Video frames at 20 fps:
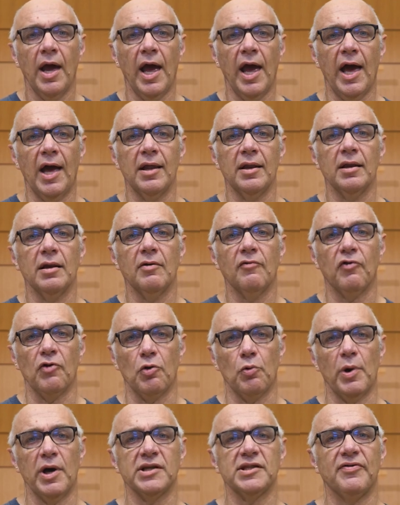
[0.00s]
And for
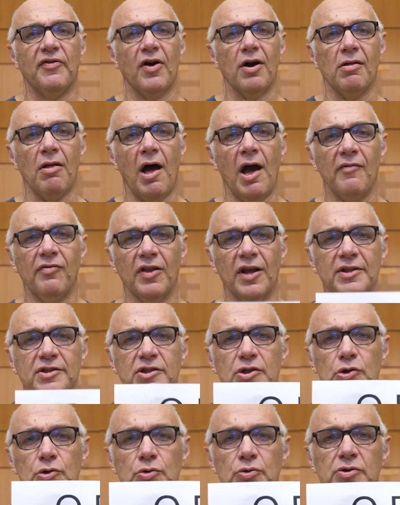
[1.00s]
the rest of our life,
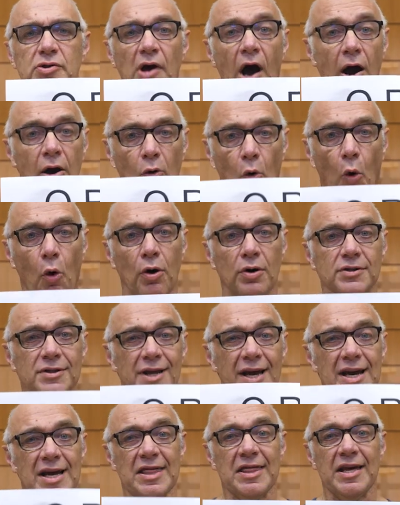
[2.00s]
let's use our oars
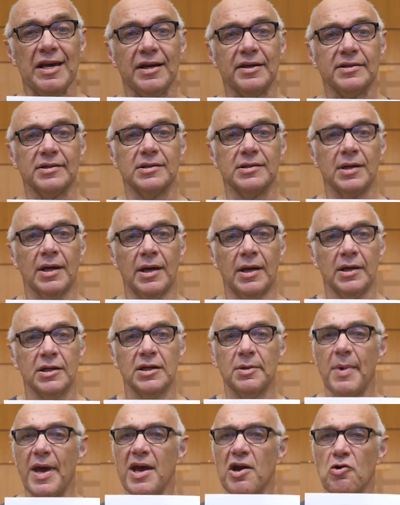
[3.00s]
like this
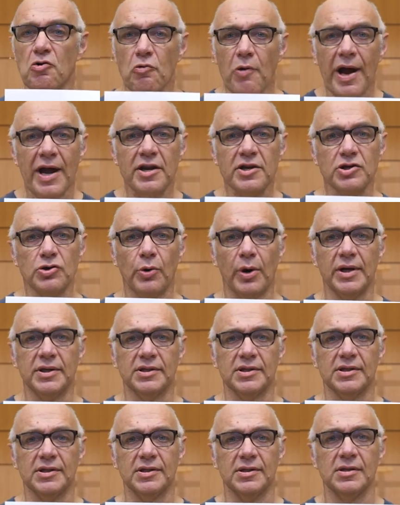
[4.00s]
to make great
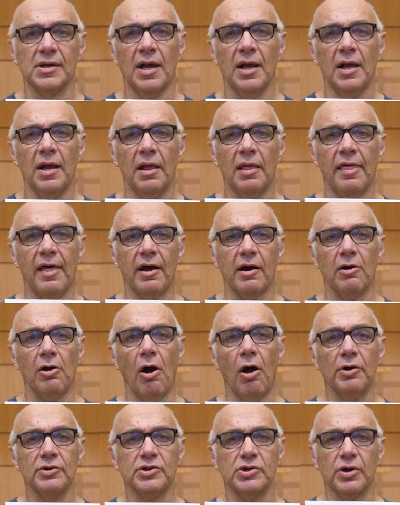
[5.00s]
choices that are
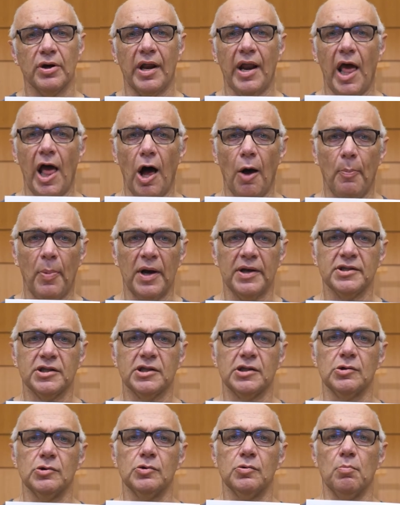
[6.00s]
also going to help us
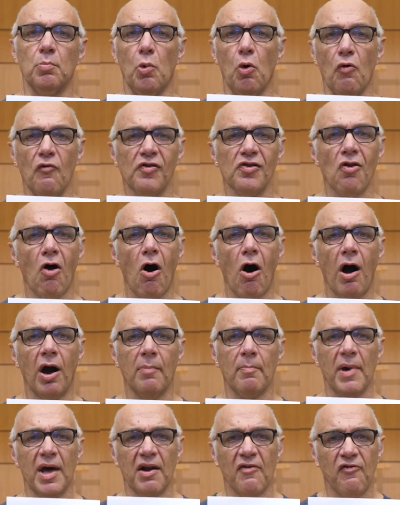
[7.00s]
to move
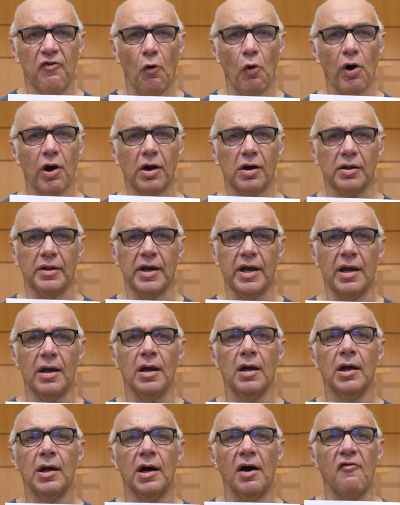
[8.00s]
along,
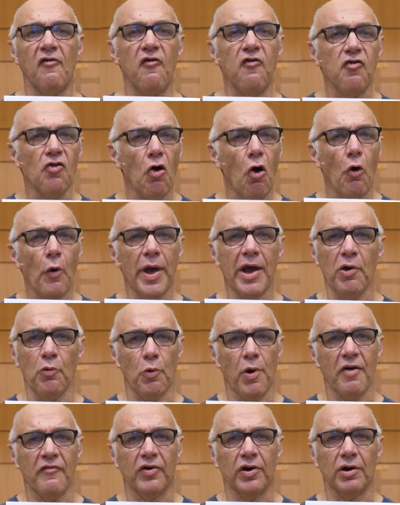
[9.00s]
metaphorically, a
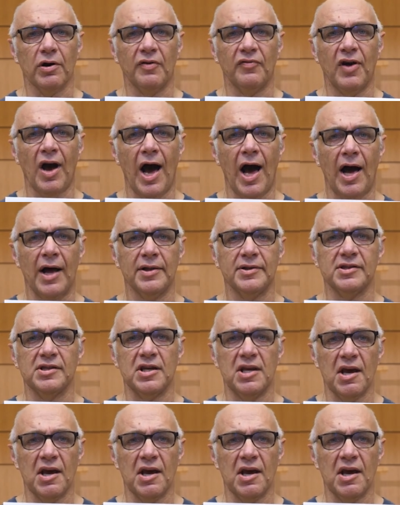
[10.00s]
flowing river of God's